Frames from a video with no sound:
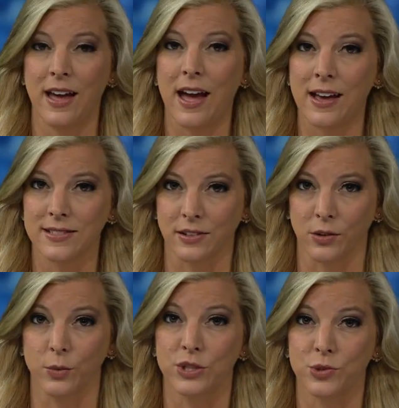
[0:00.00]

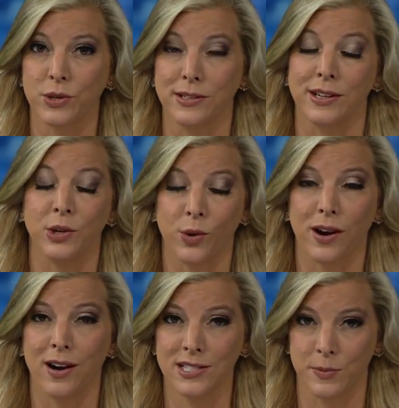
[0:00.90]
Hassinger was treated at York
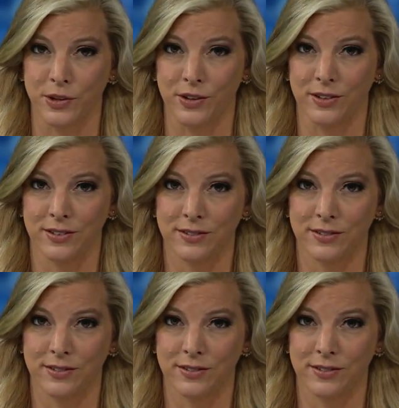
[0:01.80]
Hospital.